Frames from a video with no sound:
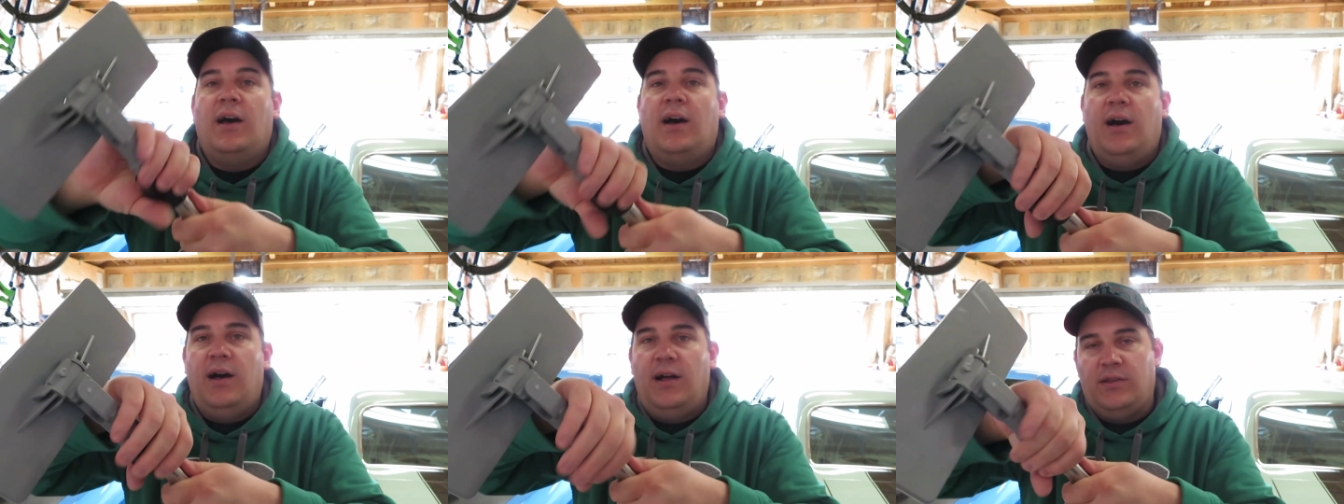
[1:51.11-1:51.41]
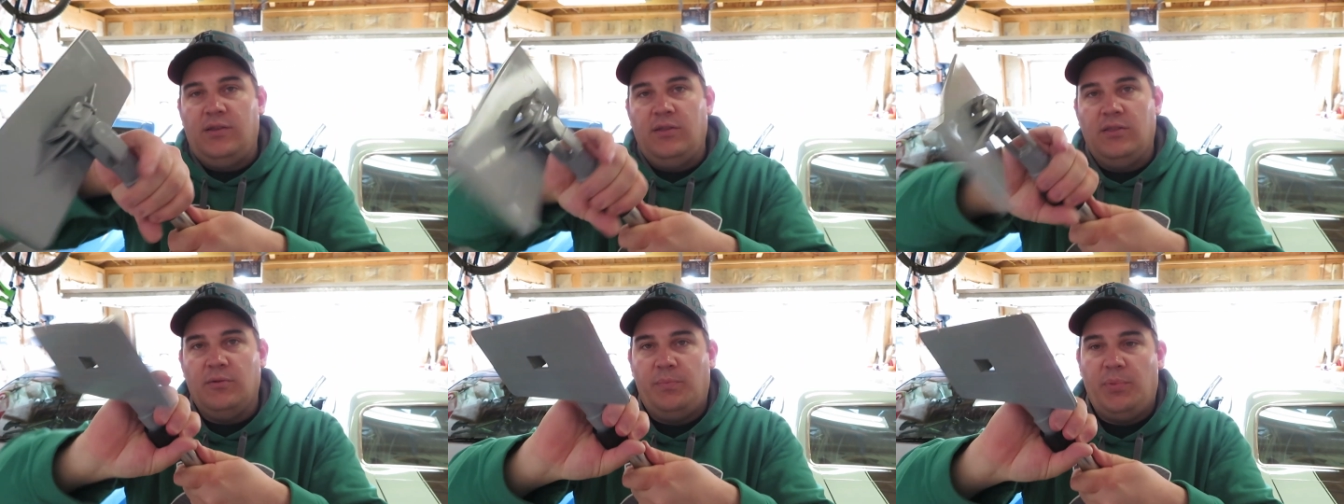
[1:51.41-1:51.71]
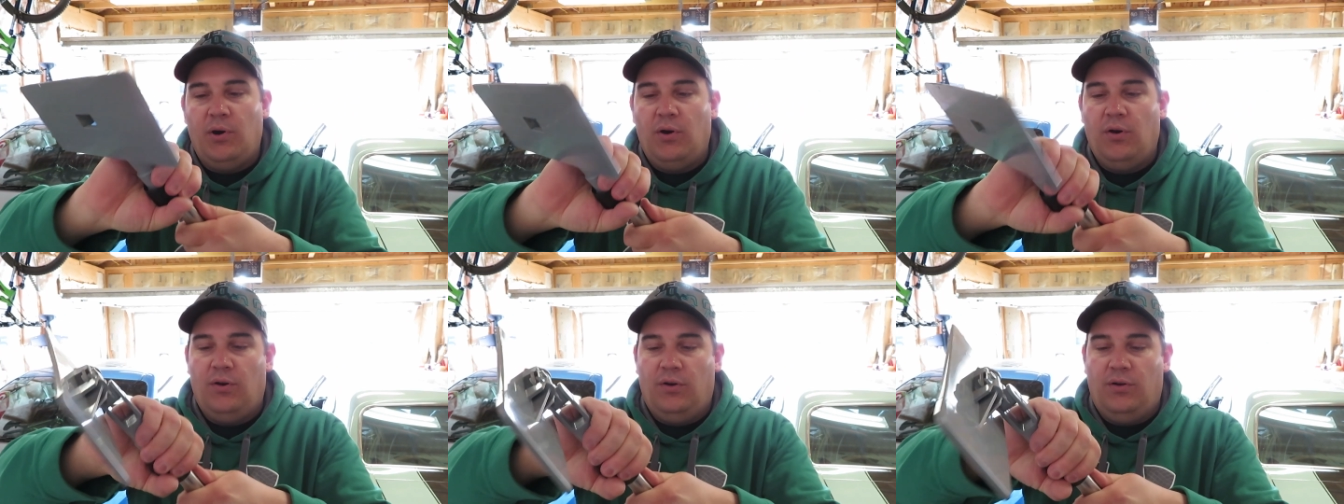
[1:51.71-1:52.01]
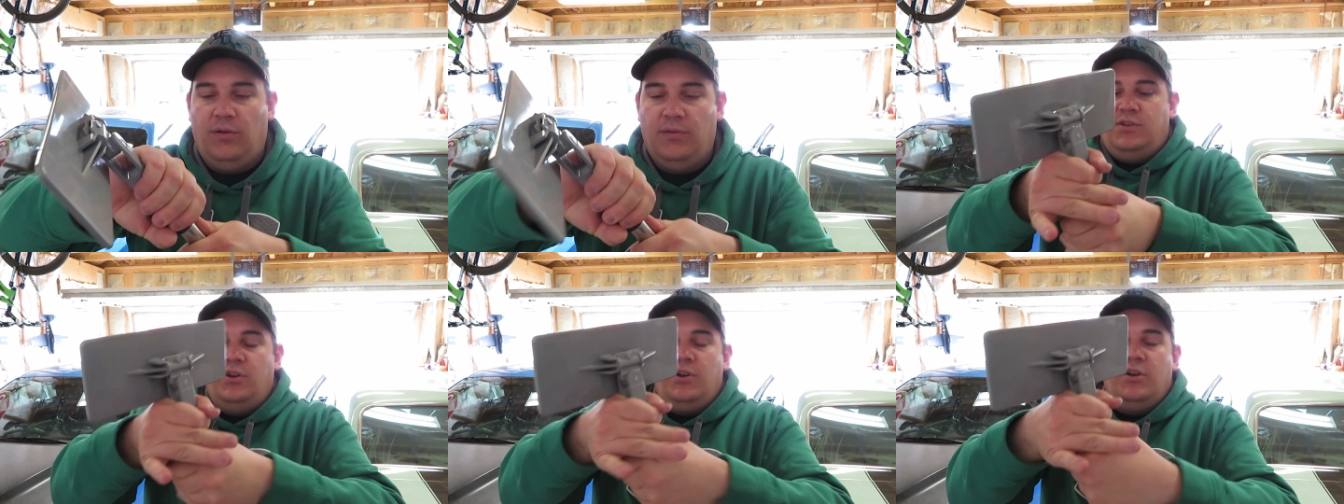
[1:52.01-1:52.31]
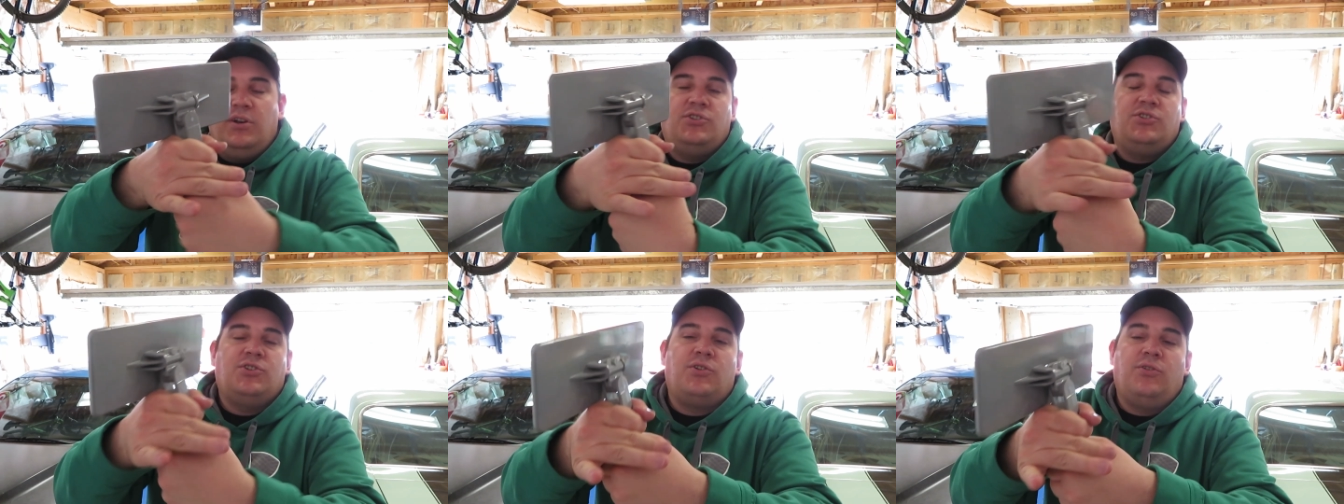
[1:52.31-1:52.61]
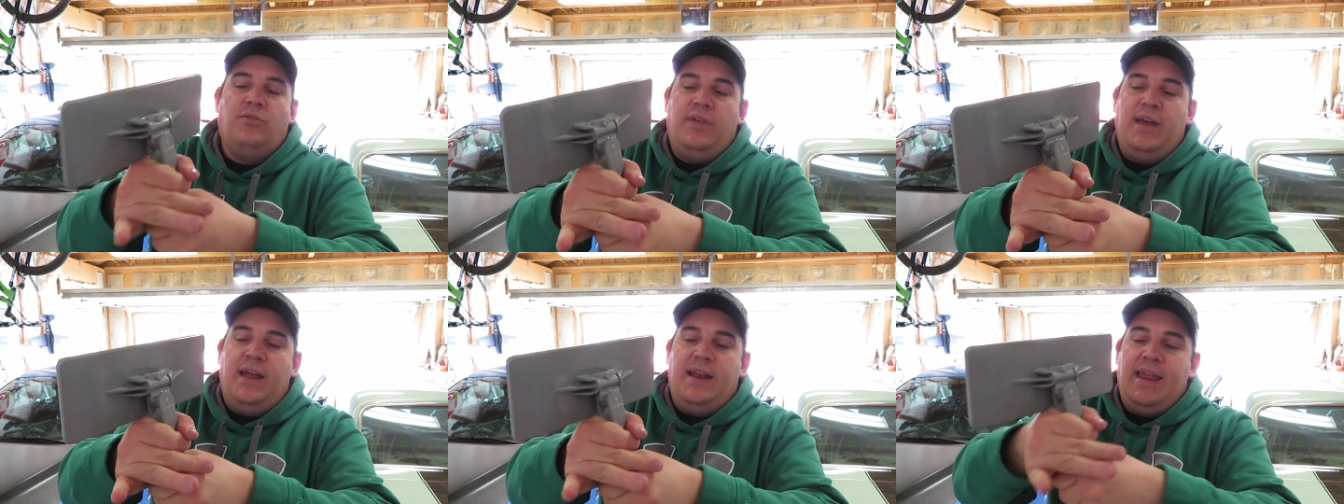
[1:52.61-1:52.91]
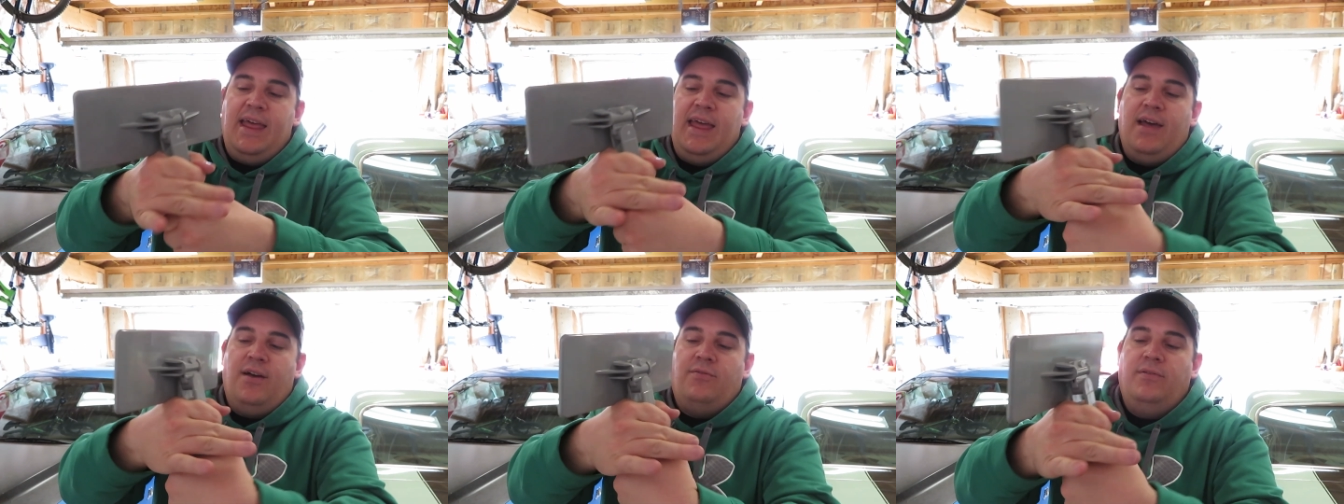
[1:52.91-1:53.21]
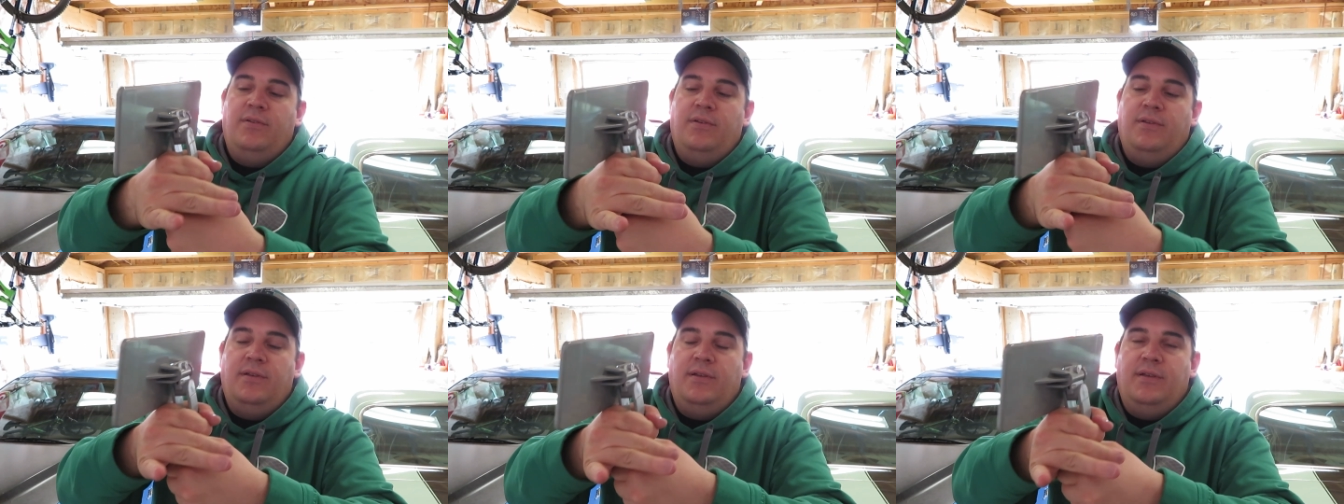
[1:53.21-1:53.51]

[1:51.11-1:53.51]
onto the pole. So you're going to screw that down,